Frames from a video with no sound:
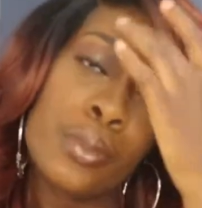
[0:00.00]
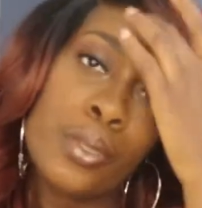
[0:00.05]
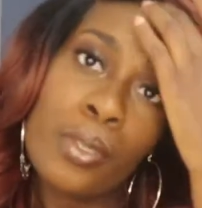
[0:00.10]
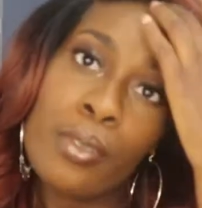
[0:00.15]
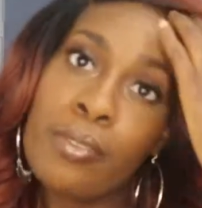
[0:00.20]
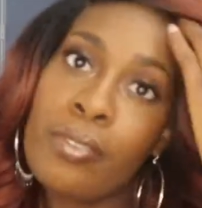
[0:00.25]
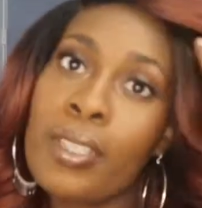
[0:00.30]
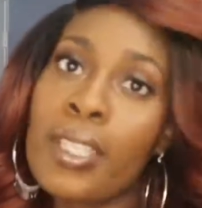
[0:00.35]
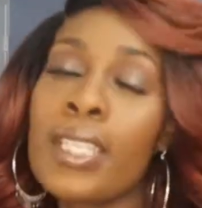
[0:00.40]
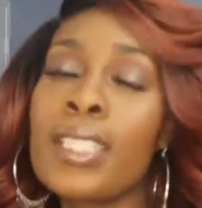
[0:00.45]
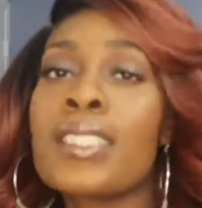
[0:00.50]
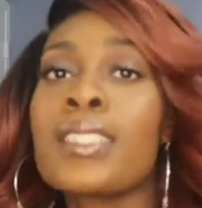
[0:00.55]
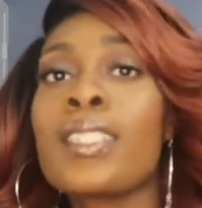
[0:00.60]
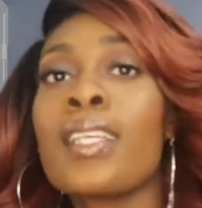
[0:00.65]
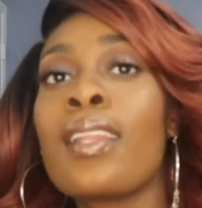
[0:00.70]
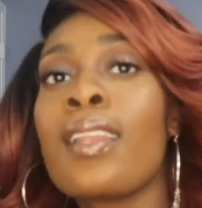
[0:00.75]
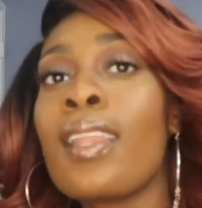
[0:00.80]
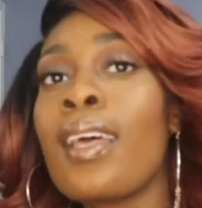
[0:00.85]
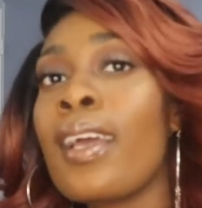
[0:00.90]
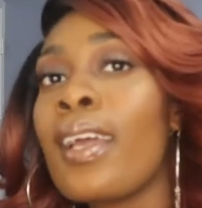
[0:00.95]
Don't forget
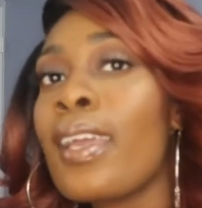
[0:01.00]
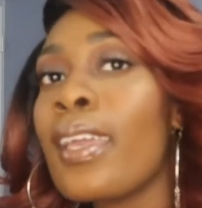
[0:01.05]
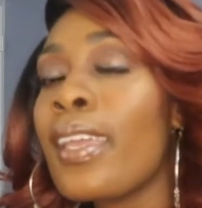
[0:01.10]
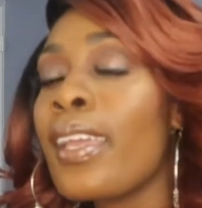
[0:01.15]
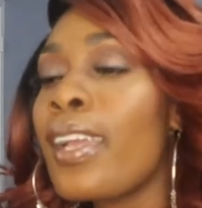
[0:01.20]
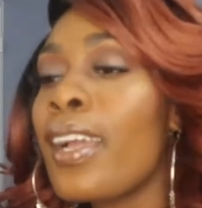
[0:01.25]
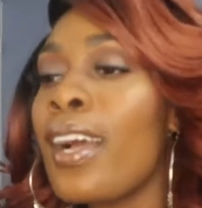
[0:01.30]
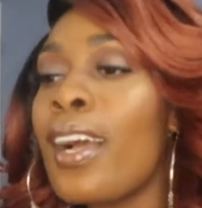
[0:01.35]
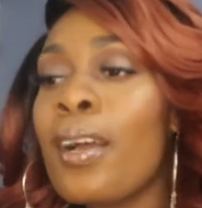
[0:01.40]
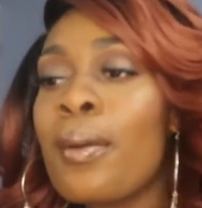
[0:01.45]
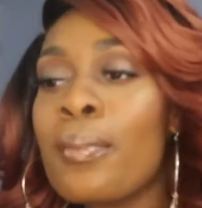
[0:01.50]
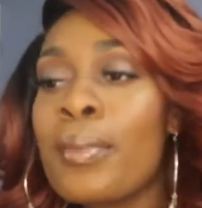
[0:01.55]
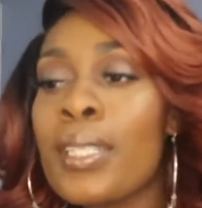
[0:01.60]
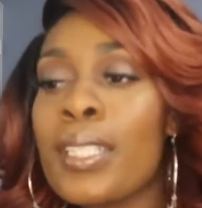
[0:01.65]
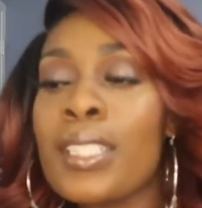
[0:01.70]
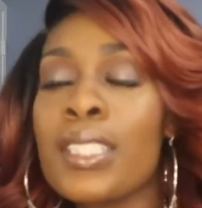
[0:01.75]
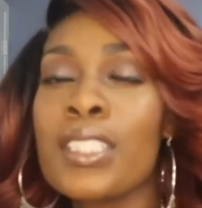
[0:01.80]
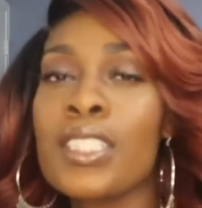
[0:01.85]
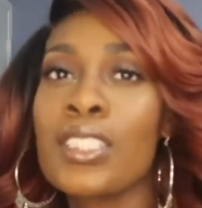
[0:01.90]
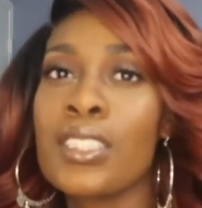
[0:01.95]
to like,
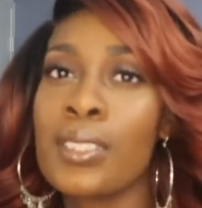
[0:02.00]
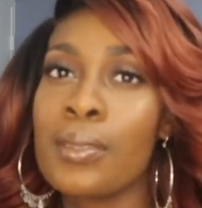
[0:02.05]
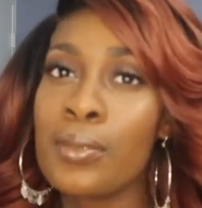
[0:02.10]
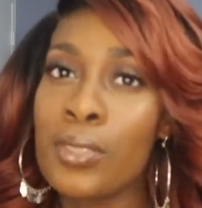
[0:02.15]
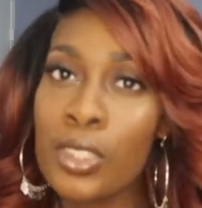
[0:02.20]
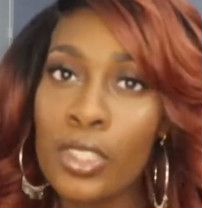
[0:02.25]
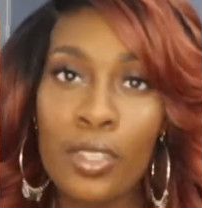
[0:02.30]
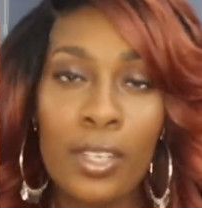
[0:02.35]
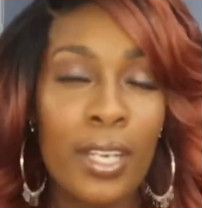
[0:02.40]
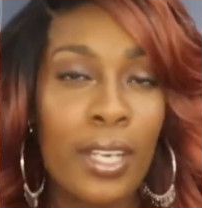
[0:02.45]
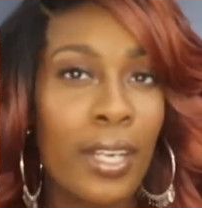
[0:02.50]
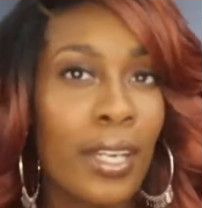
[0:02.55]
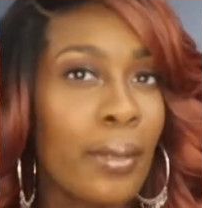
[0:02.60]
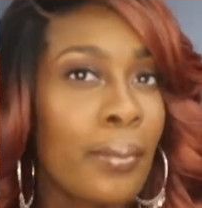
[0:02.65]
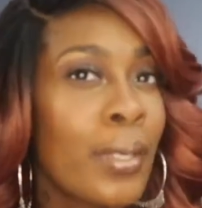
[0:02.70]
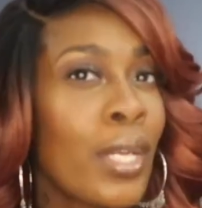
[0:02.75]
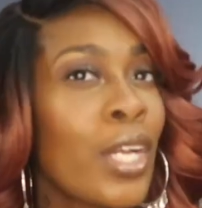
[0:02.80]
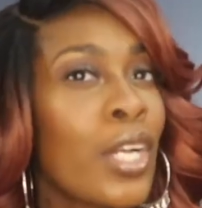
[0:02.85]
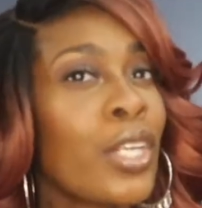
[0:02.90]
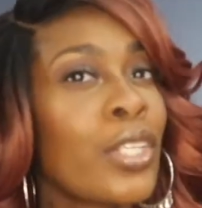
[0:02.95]
comment, and subscribe.